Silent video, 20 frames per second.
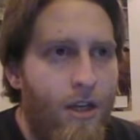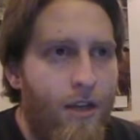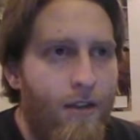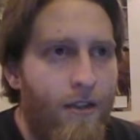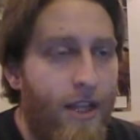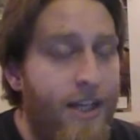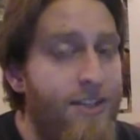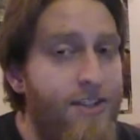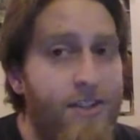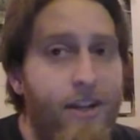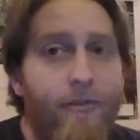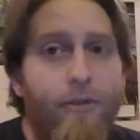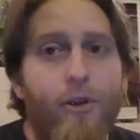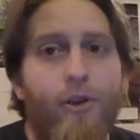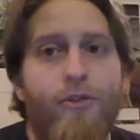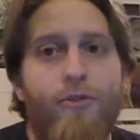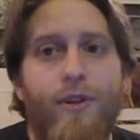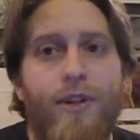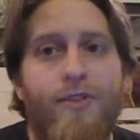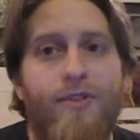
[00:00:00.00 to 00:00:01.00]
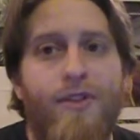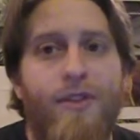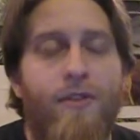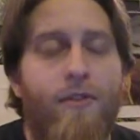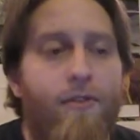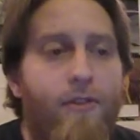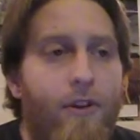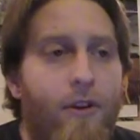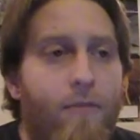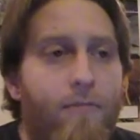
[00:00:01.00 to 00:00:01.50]
That's never addressed in
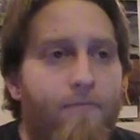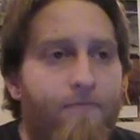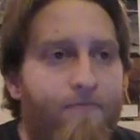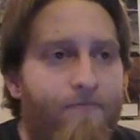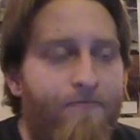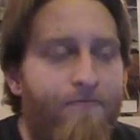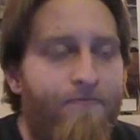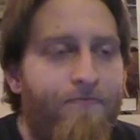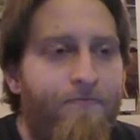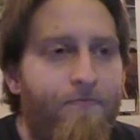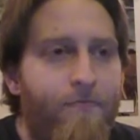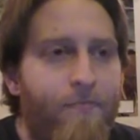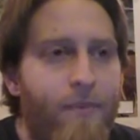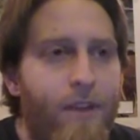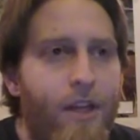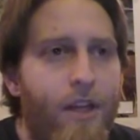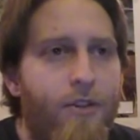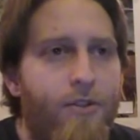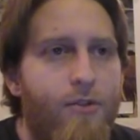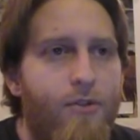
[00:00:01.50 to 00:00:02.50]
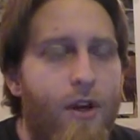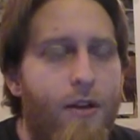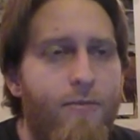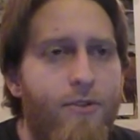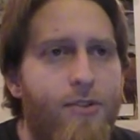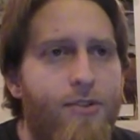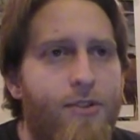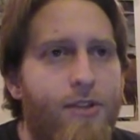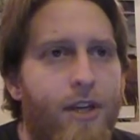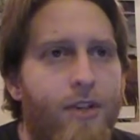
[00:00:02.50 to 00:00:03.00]
the film. So I'm
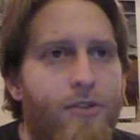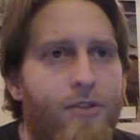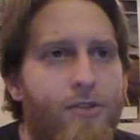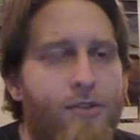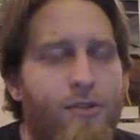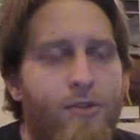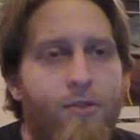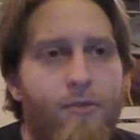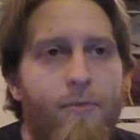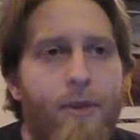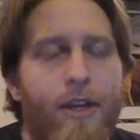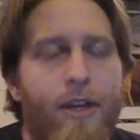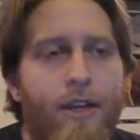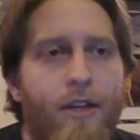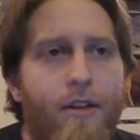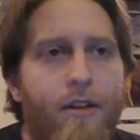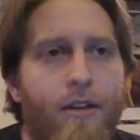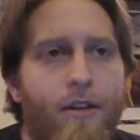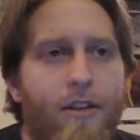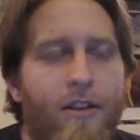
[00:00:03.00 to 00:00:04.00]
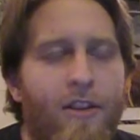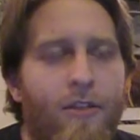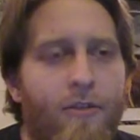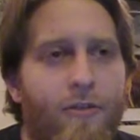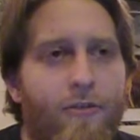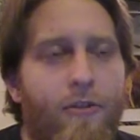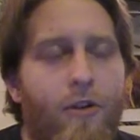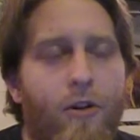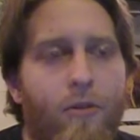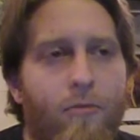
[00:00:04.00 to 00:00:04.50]
just assuming the
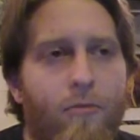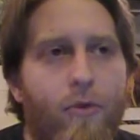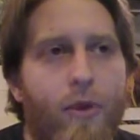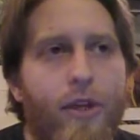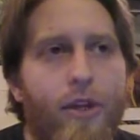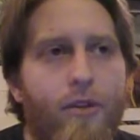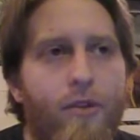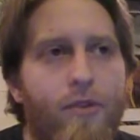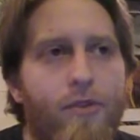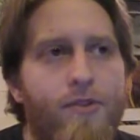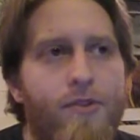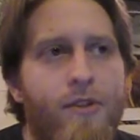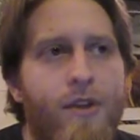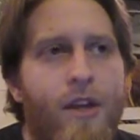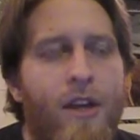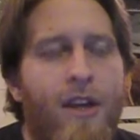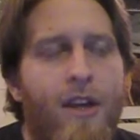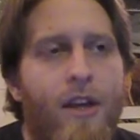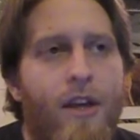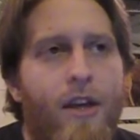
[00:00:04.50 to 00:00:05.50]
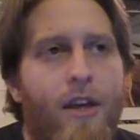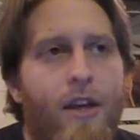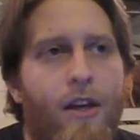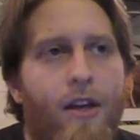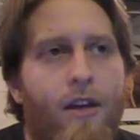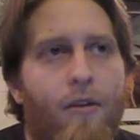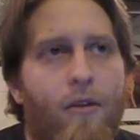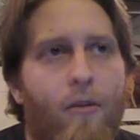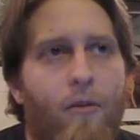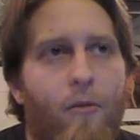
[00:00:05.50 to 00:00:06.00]
film reels,
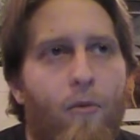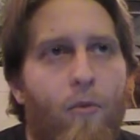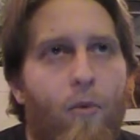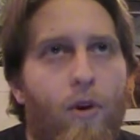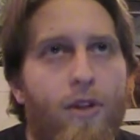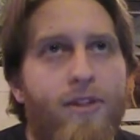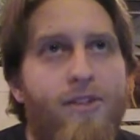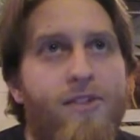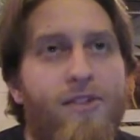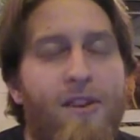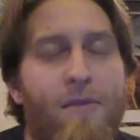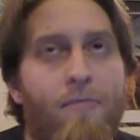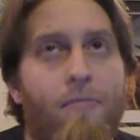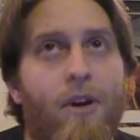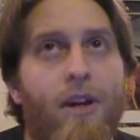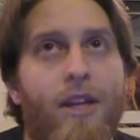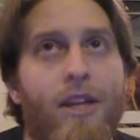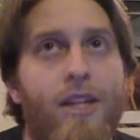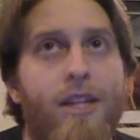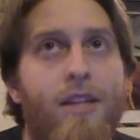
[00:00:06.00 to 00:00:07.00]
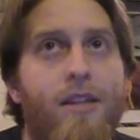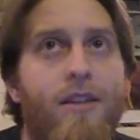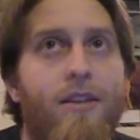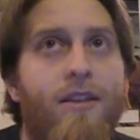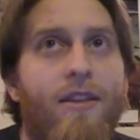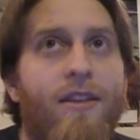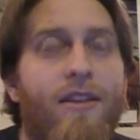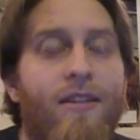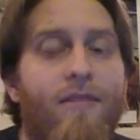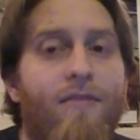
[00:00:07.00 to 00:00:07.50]
once
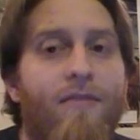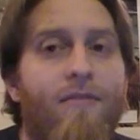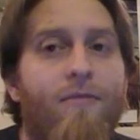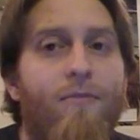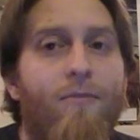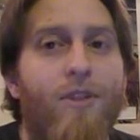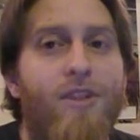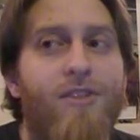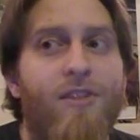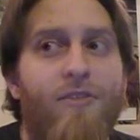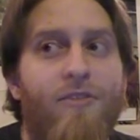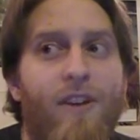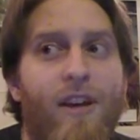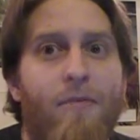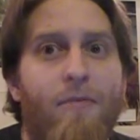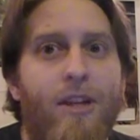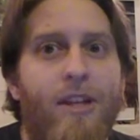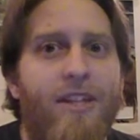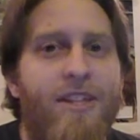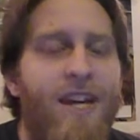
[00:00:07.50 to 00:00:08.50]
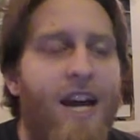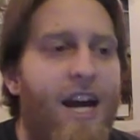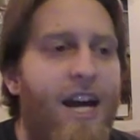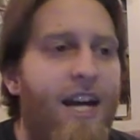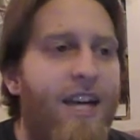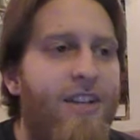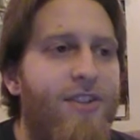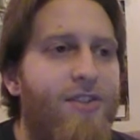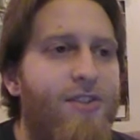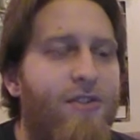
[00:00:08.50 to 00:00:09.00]
a family
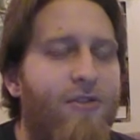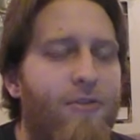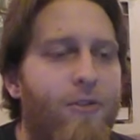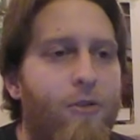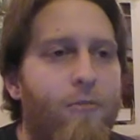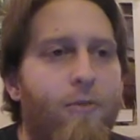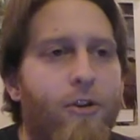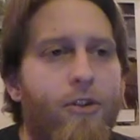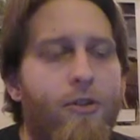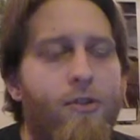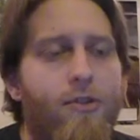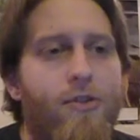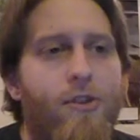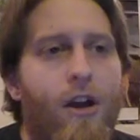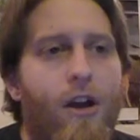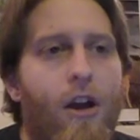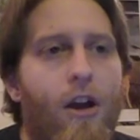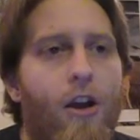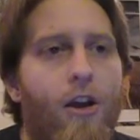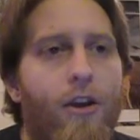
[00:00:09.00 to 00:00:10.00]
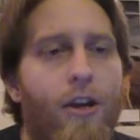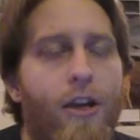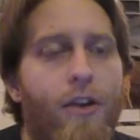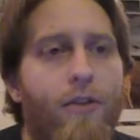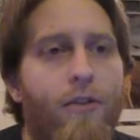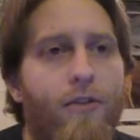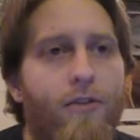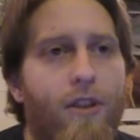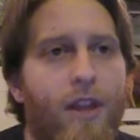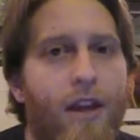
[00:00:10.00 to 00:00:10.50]
dies, the film reels are
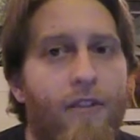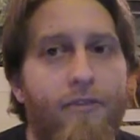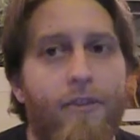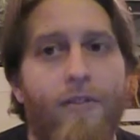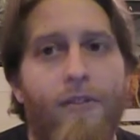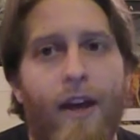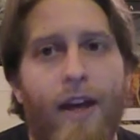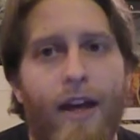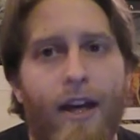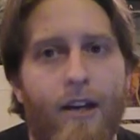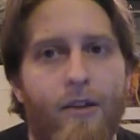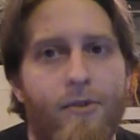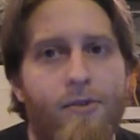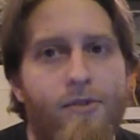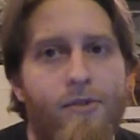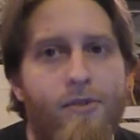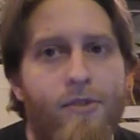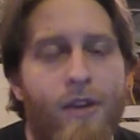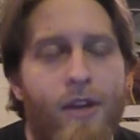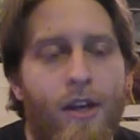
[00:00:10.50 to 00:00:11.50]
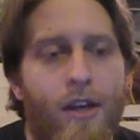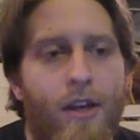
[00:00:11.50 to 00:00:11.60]
either left in the house